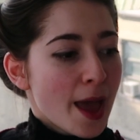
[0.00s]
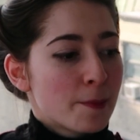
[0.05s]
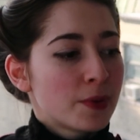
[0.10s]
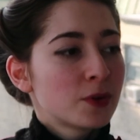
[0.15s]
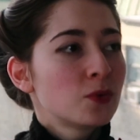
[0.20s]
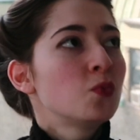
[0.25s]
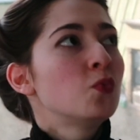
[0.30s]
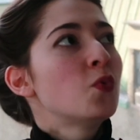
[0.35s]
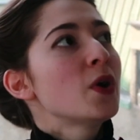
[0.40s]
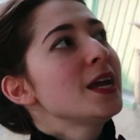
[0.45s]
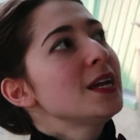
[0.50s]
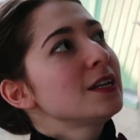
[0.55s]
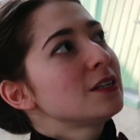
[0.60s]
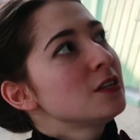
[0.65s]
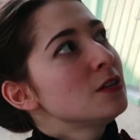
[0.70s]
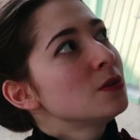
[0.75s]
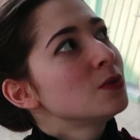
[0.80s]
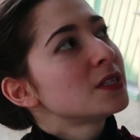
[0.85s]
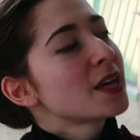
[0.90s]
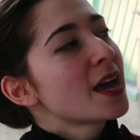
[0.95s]
but
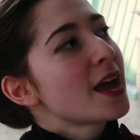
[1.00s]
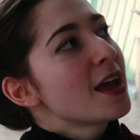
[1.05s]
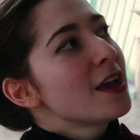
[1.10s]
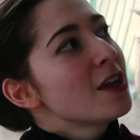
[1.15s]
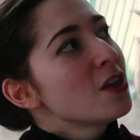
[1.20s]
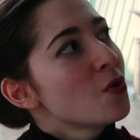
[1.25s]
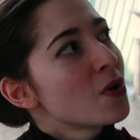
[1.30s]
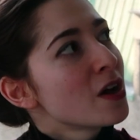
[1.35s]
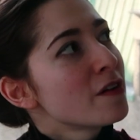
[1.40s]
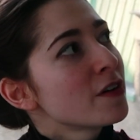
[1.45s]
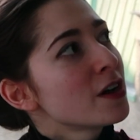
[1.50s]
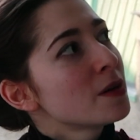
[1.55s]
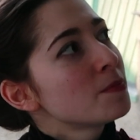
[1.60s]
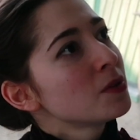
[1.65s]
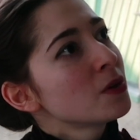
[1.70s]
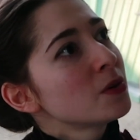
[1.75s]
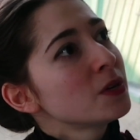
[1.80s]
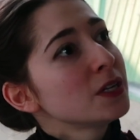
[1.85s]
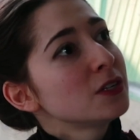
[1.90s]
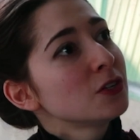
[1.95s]
wait, you say, you have
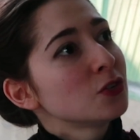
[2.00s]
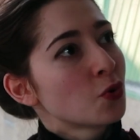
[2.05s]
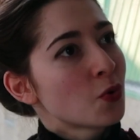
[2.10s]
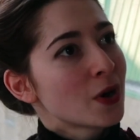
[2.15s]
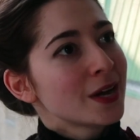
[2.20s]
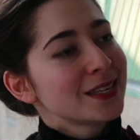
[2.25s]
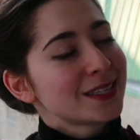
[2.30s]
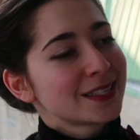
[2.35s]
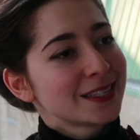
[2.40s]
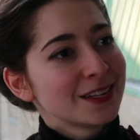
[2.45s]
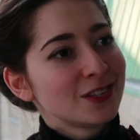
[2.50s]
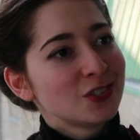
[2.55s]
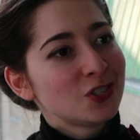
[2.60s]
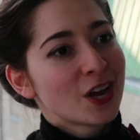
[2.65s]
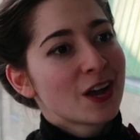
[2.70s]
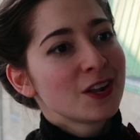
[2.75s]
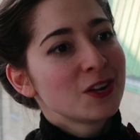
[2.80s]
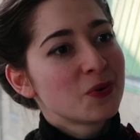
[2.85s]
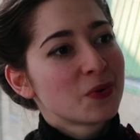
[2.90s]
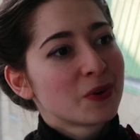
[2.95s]
uploaded twice in
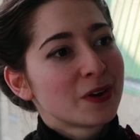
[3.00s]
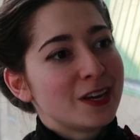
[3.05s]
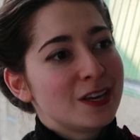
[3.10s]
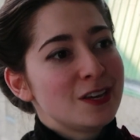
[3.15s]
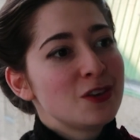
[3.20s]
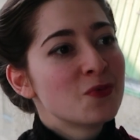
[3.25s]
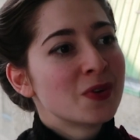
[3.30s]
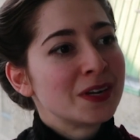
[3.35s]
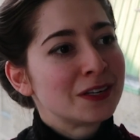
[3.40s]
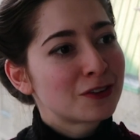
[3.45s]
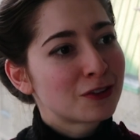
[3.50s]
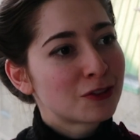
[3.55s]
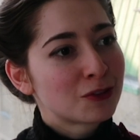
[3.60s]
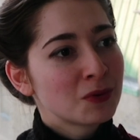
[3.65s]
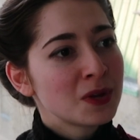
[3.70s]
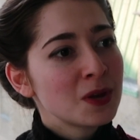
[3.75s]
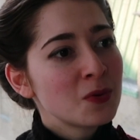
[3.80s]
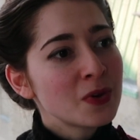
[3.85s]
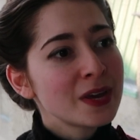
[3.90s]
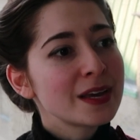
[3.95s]
January. You went
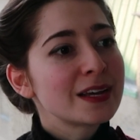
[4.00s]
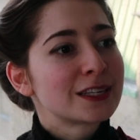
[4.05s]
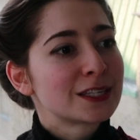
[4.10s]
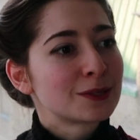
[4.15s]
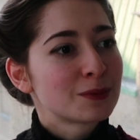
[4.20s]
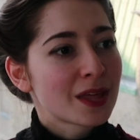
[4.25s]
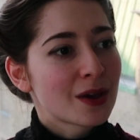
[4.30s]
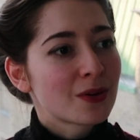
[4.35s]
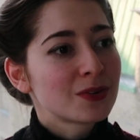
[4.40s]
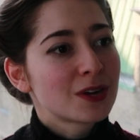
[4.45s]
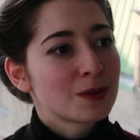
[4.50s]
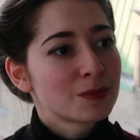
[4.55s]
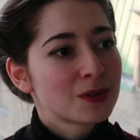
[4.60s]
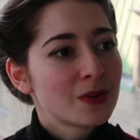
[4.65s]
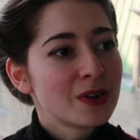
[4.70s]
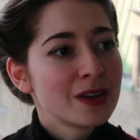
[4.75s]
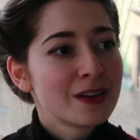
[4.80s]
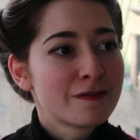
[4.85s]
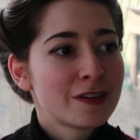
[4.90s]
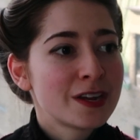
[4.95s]
3 weeks without
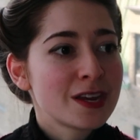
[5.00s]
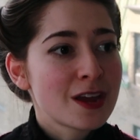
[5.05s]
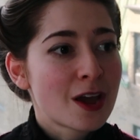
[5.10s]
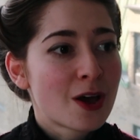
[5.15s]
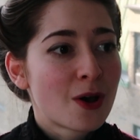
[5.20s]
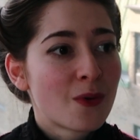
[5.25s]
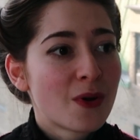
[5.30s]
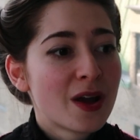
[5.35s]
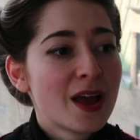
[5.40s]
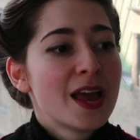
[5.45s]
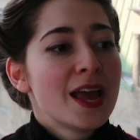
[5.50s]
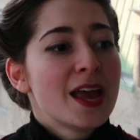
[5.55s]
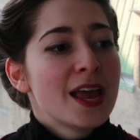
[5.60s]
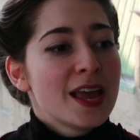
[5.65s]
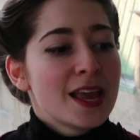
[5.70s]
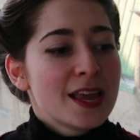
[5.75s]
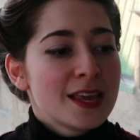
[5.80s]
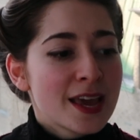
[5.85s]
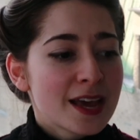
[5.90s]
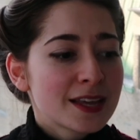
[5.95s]
uploading a video.
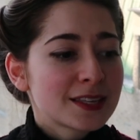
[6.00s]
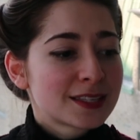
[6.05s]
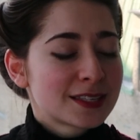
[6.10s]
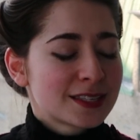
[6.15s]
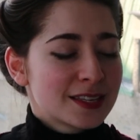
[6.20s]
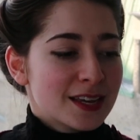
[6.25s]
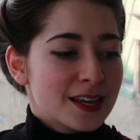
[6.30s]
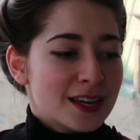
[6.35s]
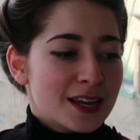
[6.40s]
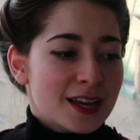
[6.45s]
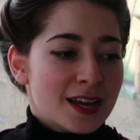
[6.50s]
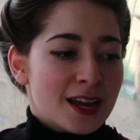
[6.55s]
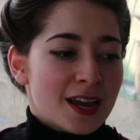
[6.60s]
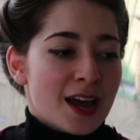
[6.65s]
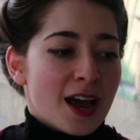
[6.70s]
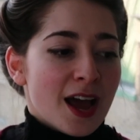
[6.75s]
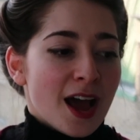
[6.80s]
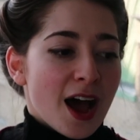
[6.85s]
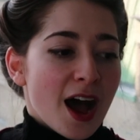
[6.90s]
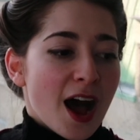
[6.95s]
Yes,
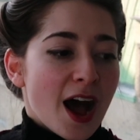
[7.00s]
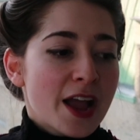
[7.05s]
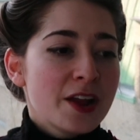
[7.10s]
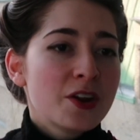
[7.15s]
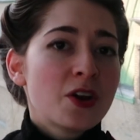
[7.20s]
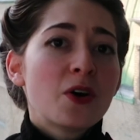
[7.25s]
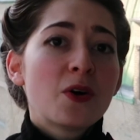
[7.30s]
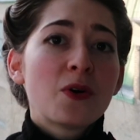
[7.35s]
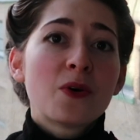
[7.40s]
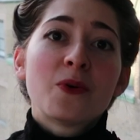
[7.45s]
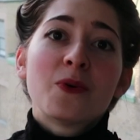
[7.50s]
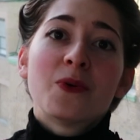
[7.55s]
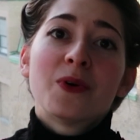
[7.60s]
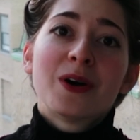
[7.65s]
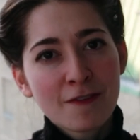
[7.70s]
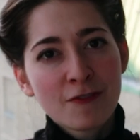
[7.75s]
I know.